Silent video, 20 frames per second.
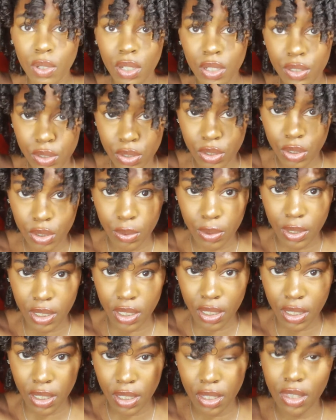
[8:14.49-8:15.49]
on
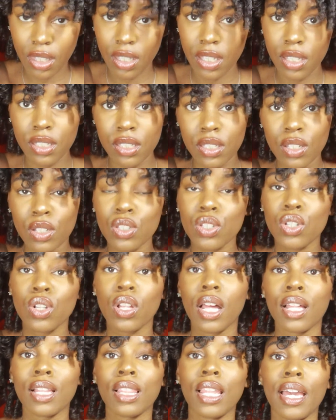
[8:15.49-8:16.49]
doing this until
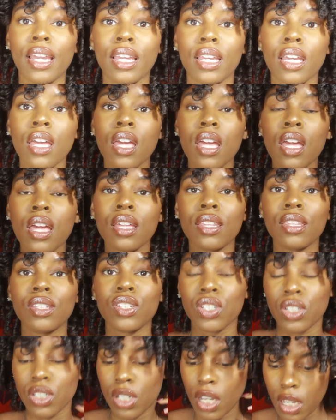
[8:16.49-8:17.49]
I like the
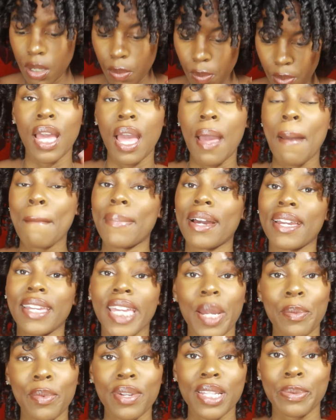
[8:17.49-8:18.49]
shape. My
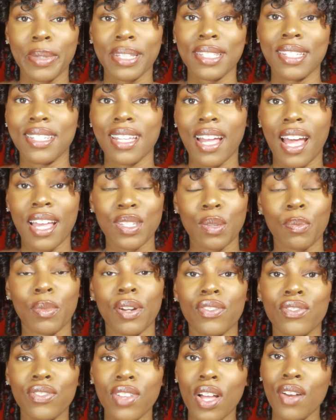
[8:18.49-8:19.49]
camera is about to die, so I'm
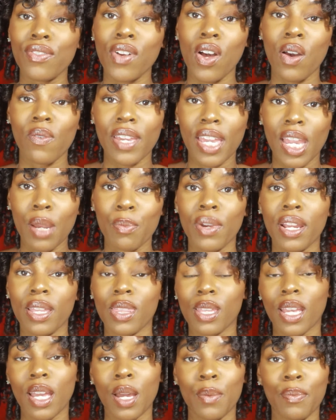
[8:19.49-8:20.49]
gonna fluff off camera and
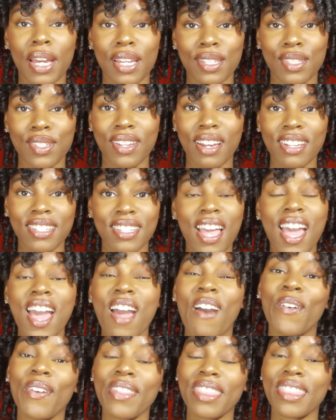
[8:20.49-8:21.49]
then come back to you guys
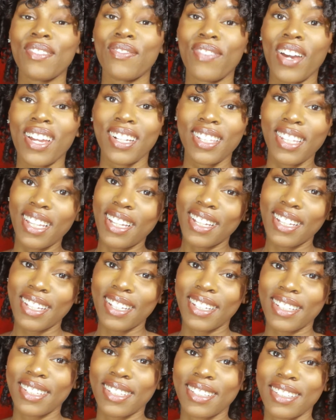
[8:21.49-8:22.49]
with the final
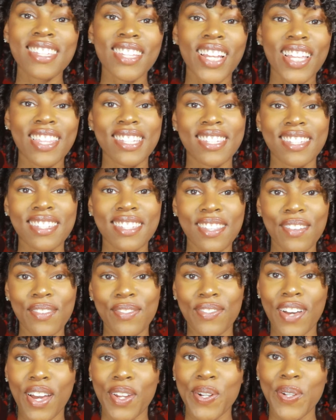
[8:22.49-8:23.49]
look. So this is the
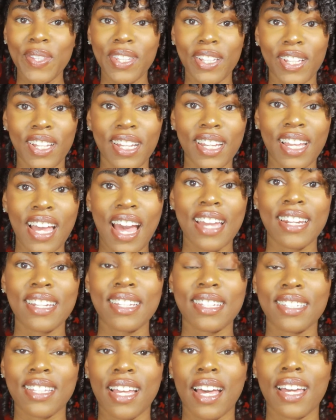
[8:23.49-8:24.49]
final look. I
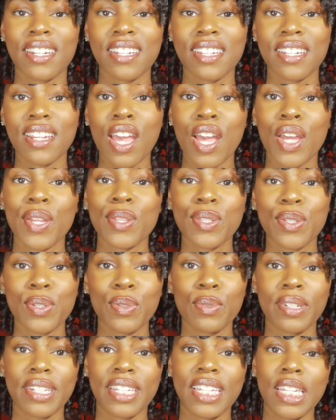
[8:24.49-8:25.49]
decided
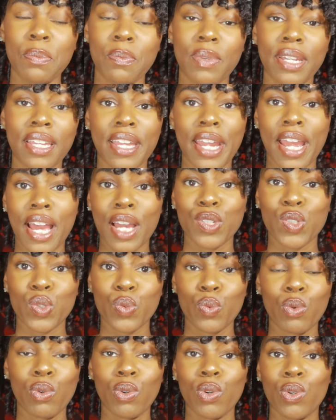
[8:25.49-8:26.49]
to keep it
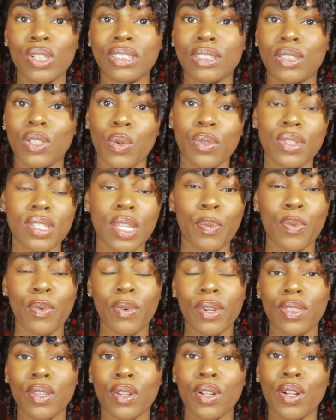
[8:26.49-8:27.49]
casual, don't
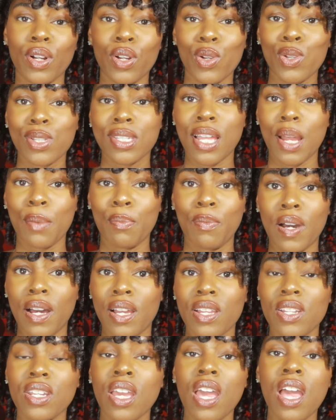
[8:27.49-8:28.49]
separate the curls that
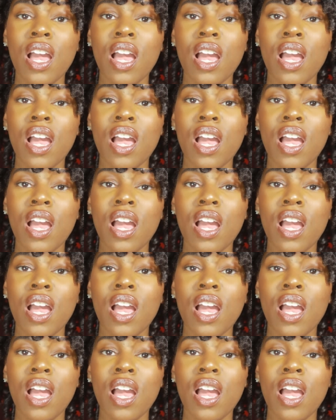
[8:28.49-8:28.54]
much,